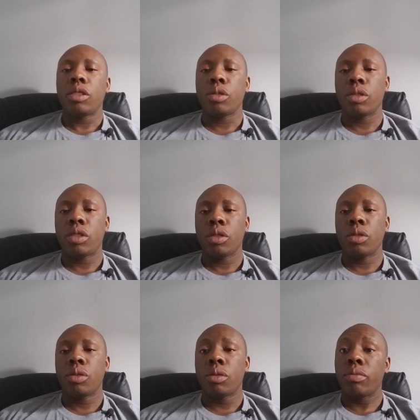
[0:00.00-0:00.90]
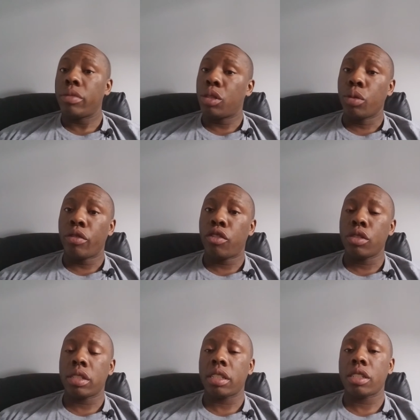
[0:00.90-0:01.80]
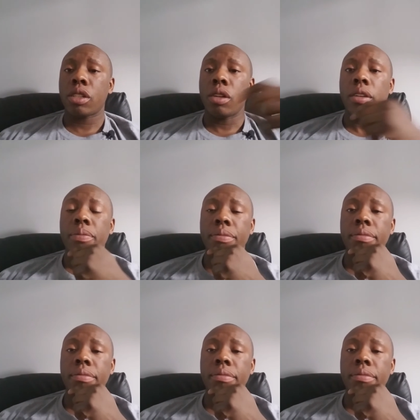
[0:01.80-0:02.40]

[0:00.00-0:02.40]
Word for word: to to to enforce this law?